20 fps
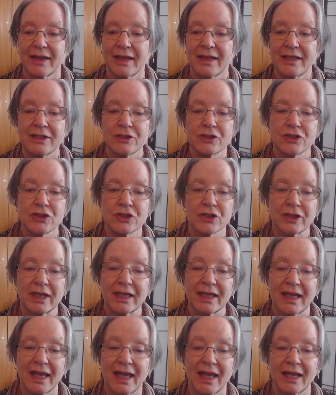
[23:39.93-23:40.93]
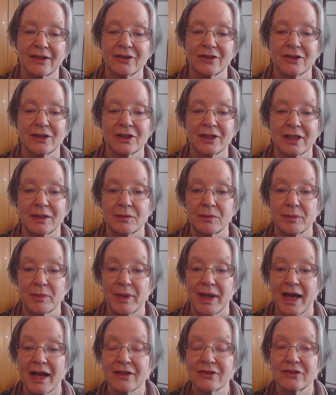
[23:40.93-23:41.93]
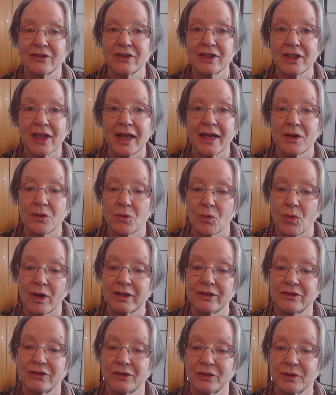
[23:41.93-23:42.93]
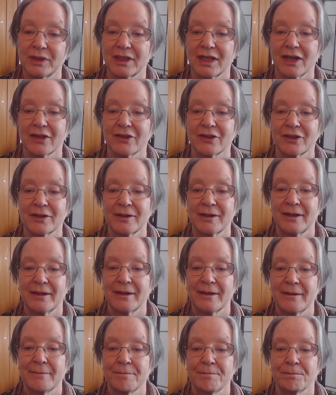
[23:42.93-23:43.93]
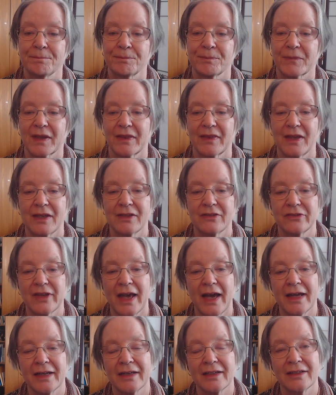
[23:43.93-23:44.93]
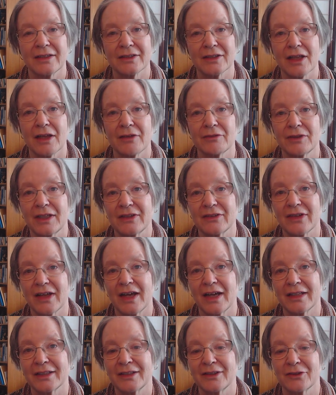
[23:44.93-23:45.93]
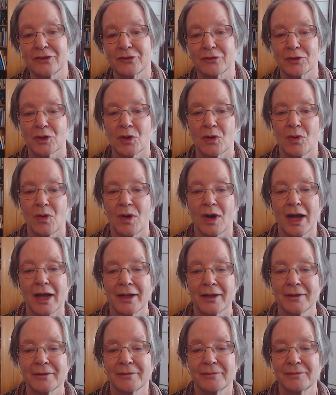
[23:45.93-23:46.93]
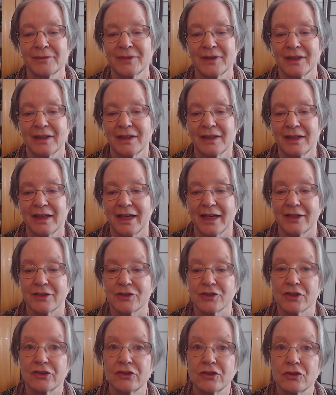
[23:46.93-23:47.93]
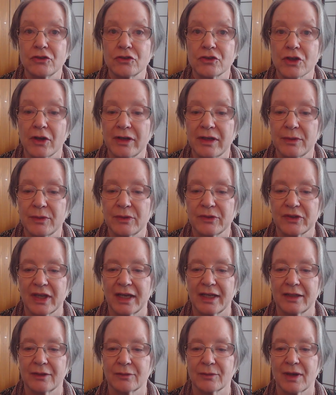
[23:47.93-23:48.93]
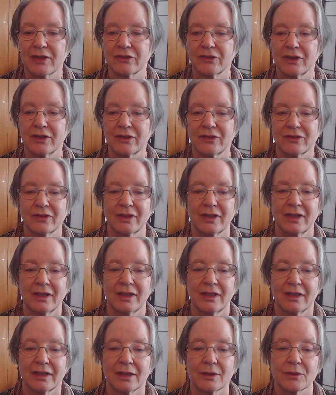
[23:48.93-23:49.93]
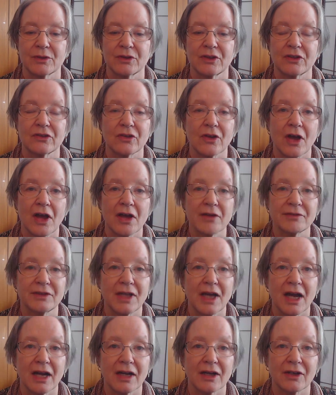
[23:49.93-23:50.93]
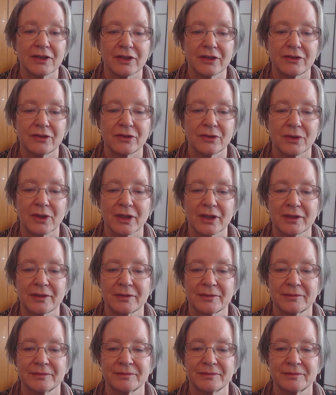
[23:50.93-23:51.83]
each took a candle and passed the light one to another. They sat in a lovely silence for a while. And just as Jody was getting restless, there was a soft knock on the door.